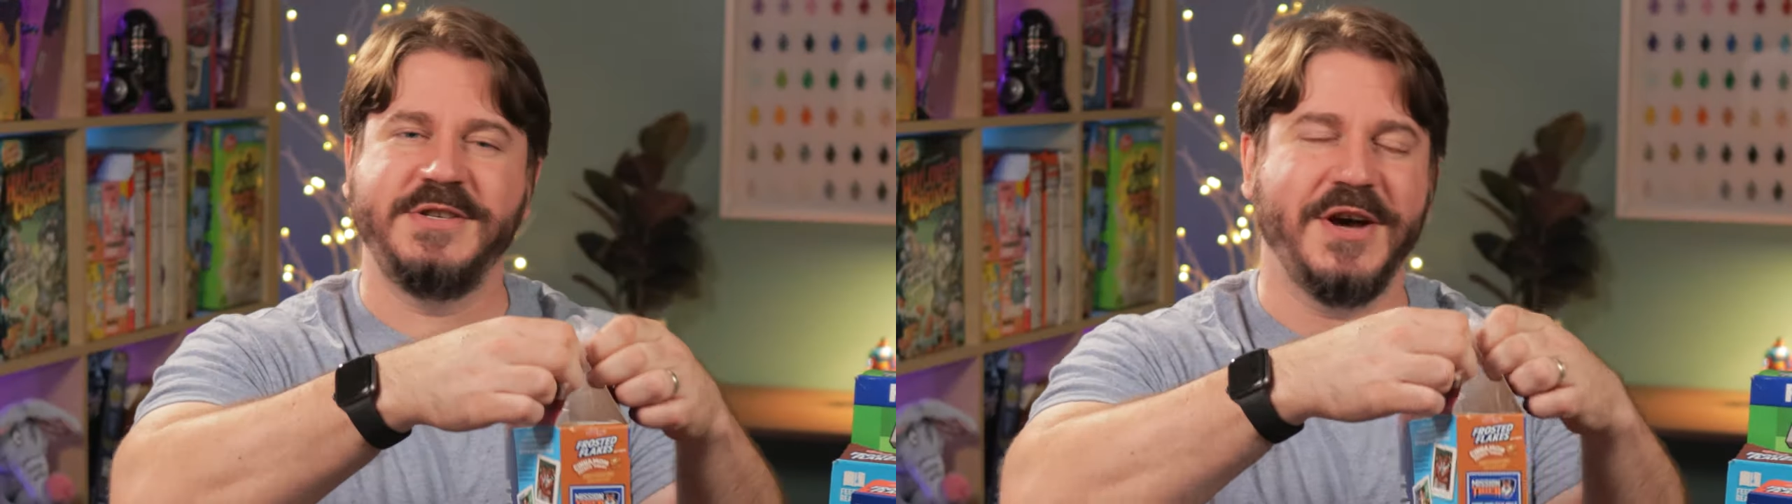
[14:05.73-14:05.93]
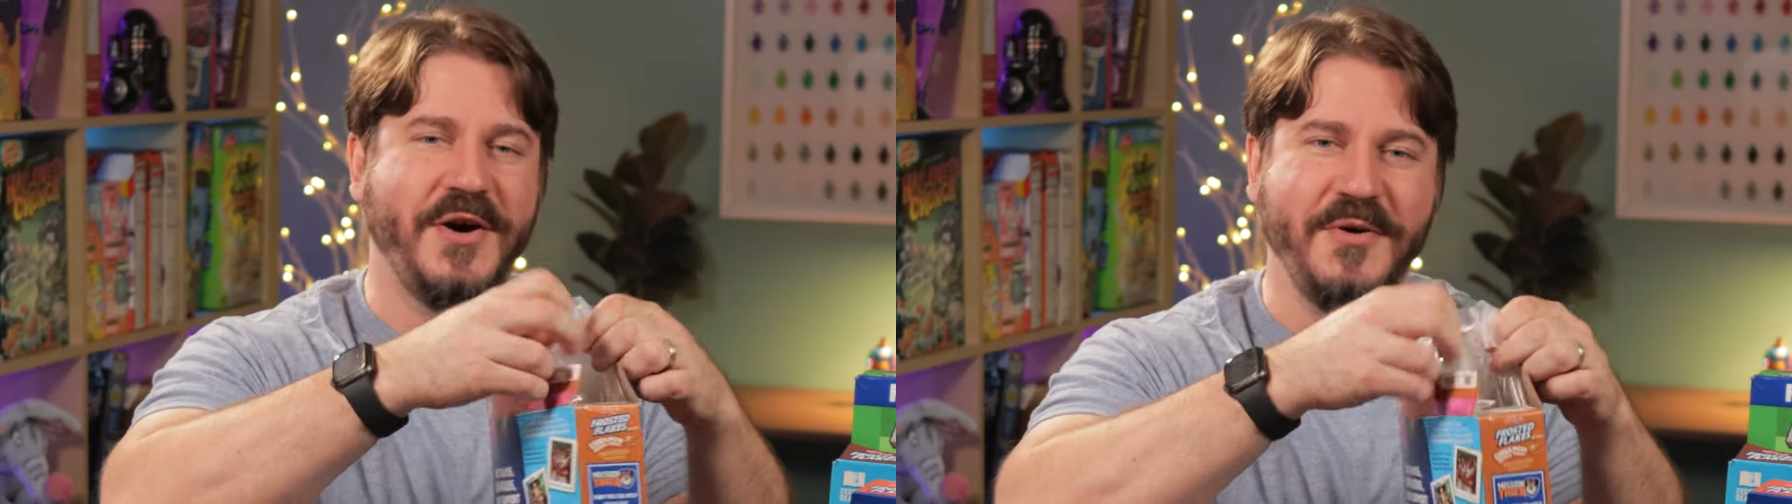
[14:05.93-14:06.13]

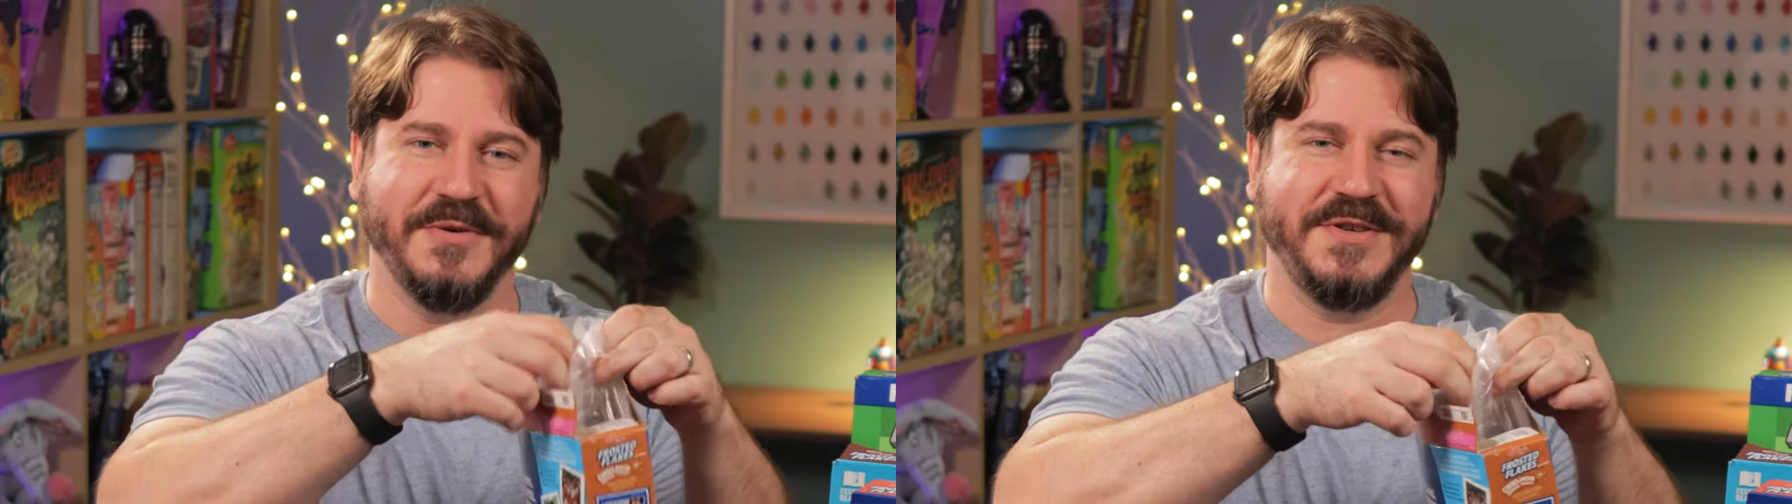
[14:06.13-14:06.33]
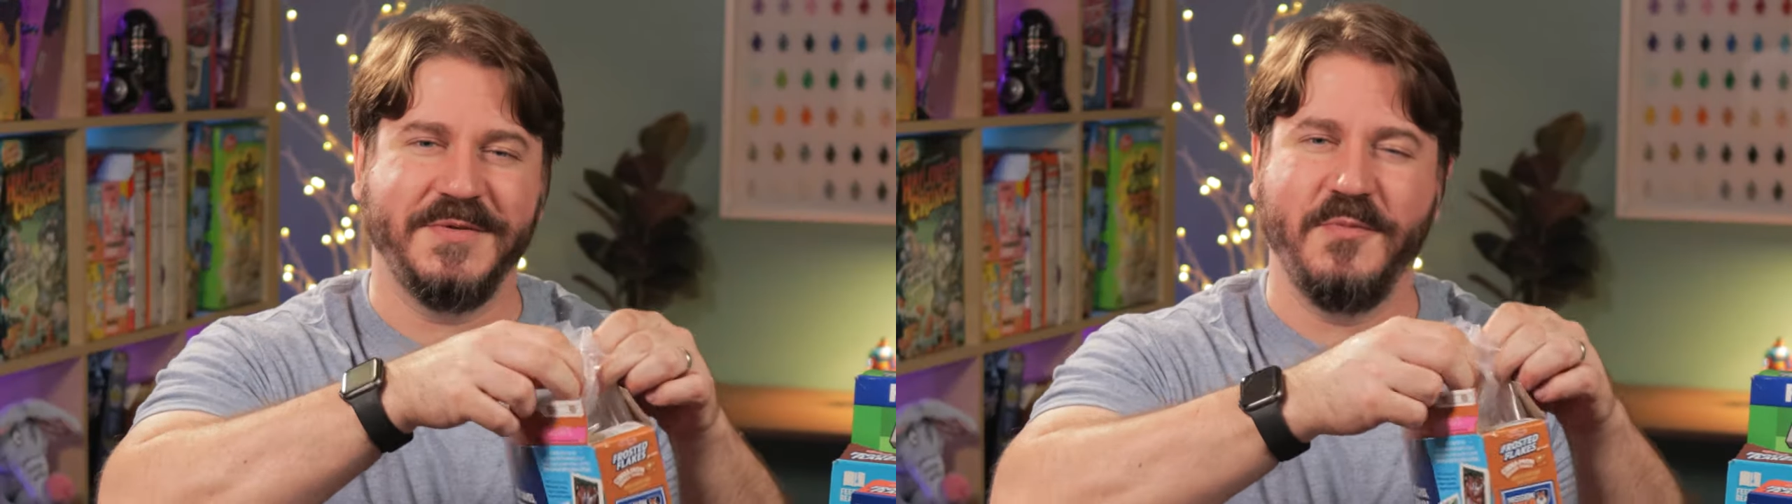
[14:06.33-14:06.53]

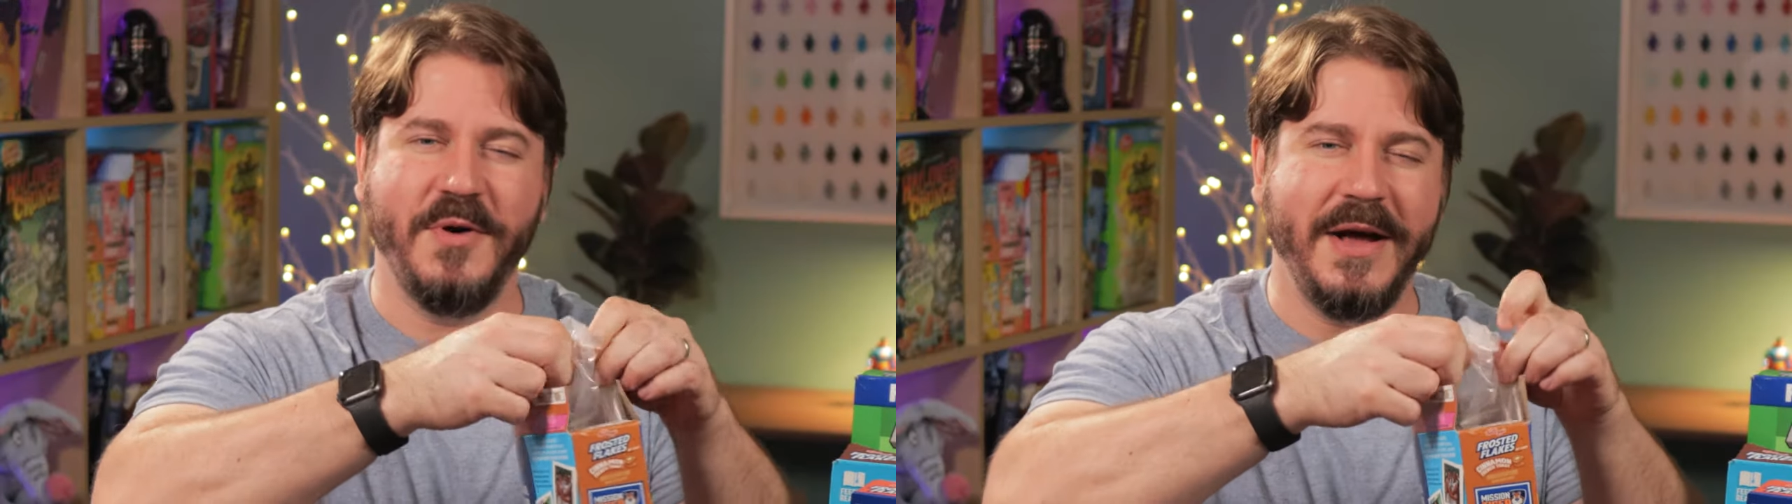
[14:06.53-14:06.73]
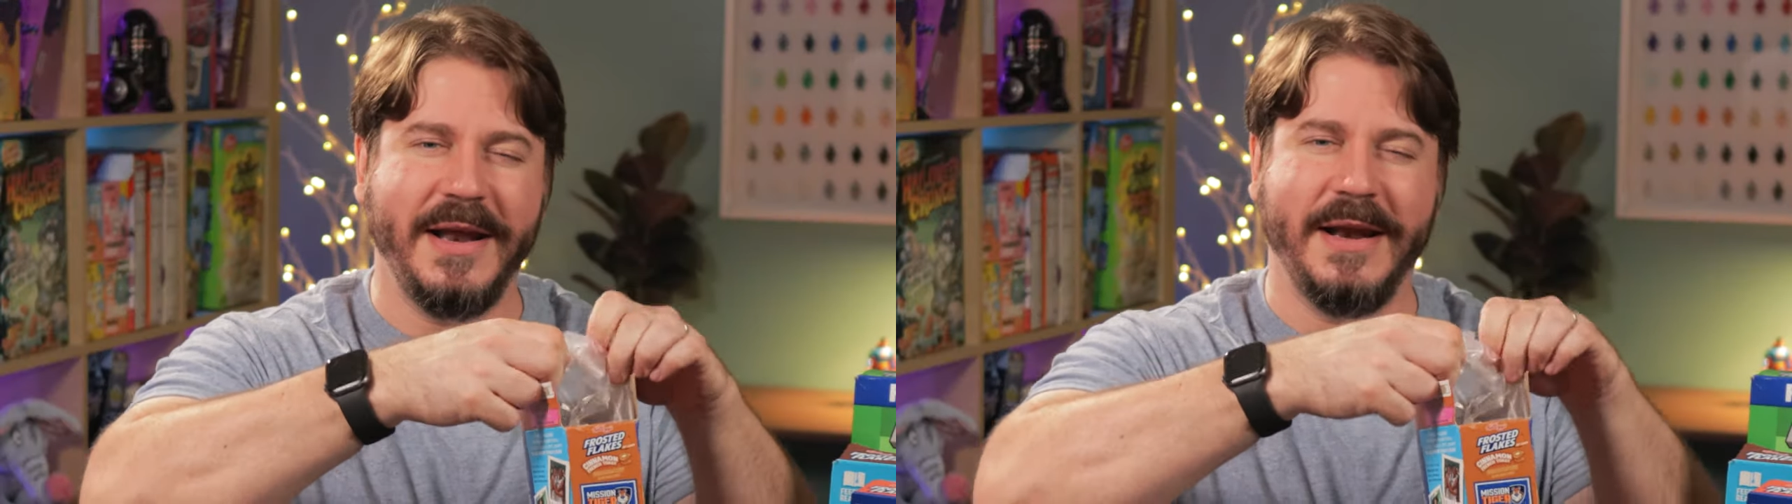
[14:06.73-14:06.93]
toast.
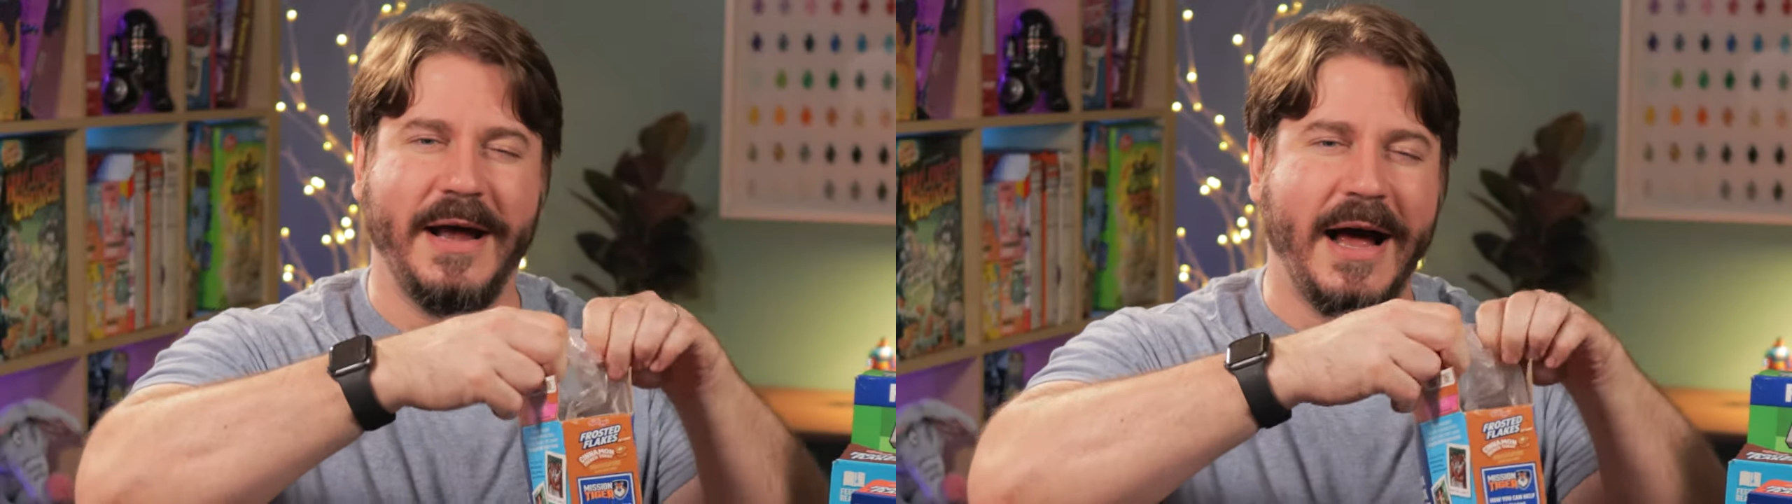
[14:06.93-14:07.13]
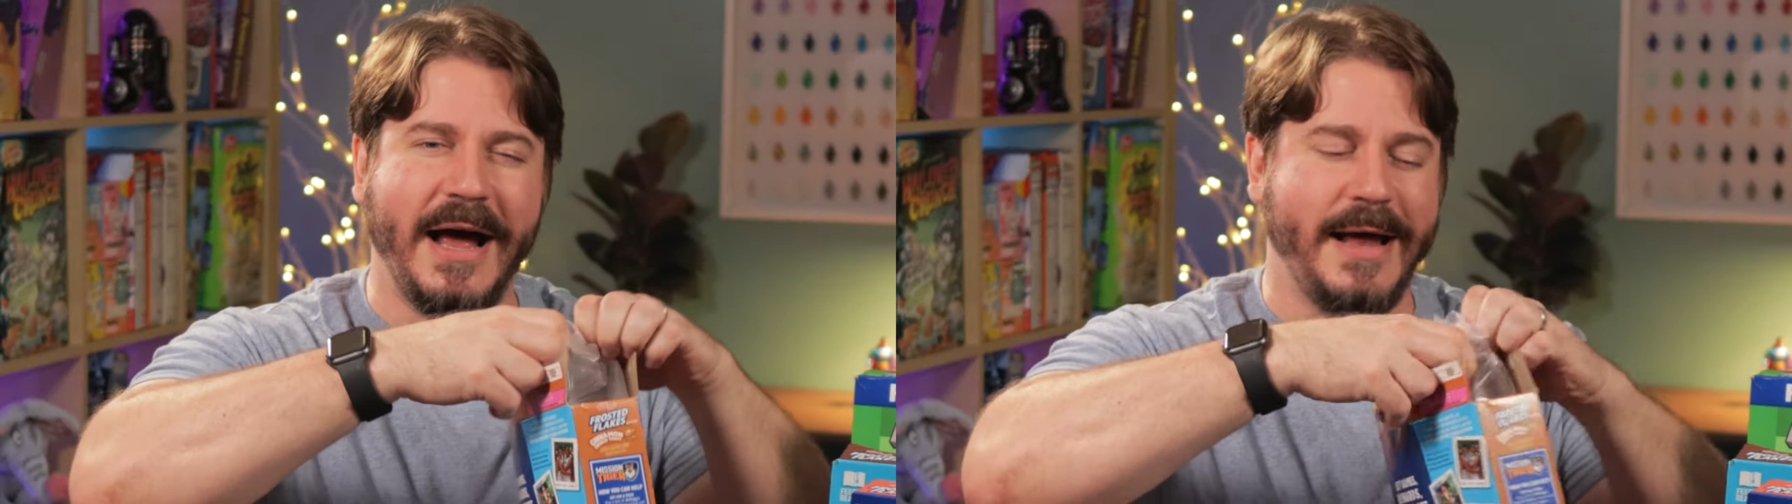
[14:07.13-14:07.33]
What an
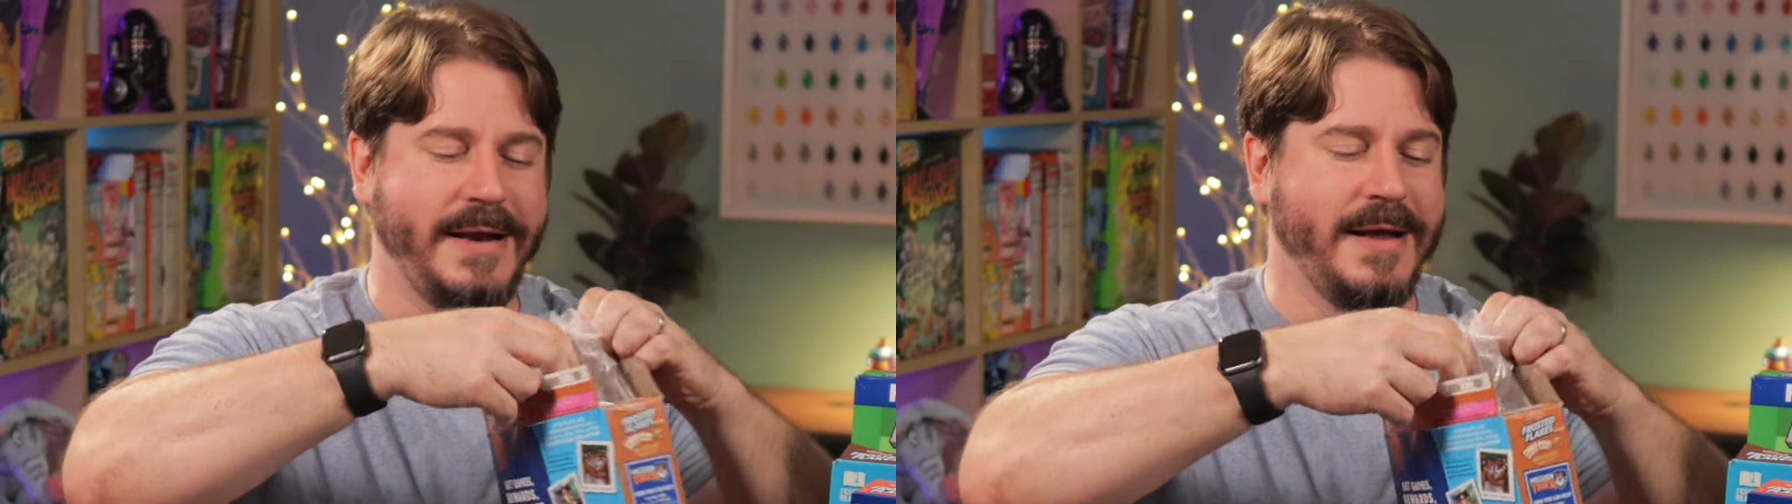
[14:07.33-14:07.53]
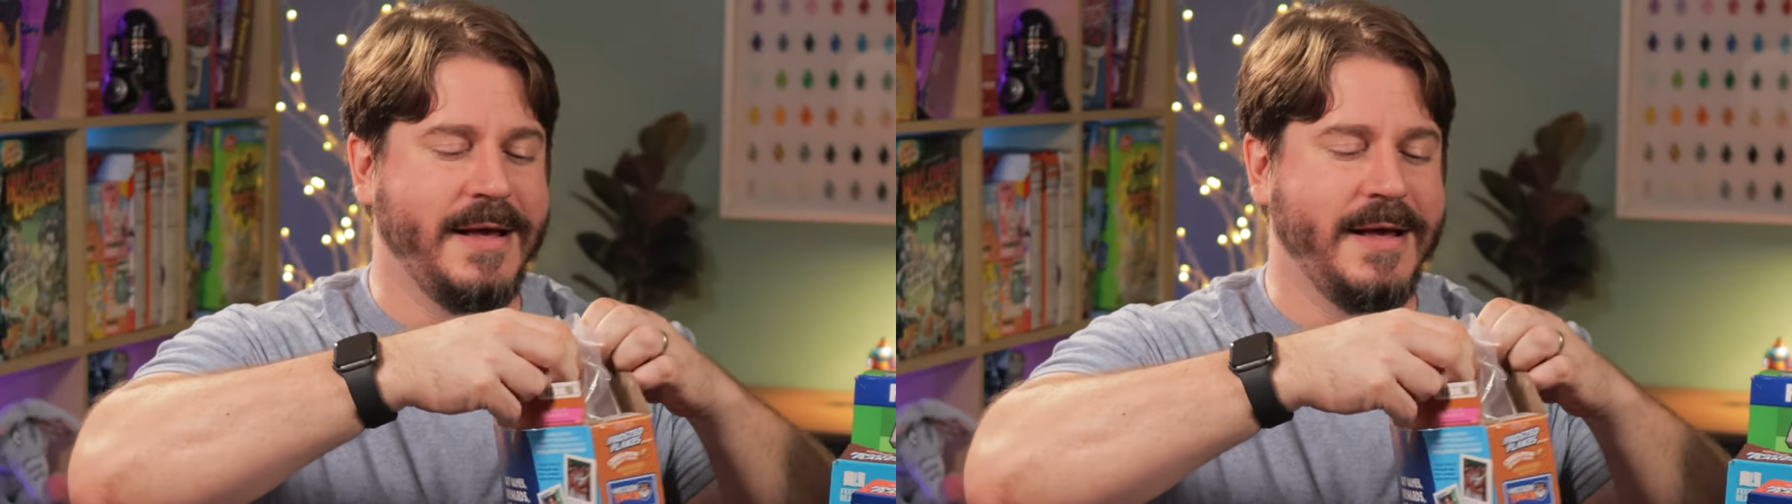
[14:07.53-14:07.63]
odd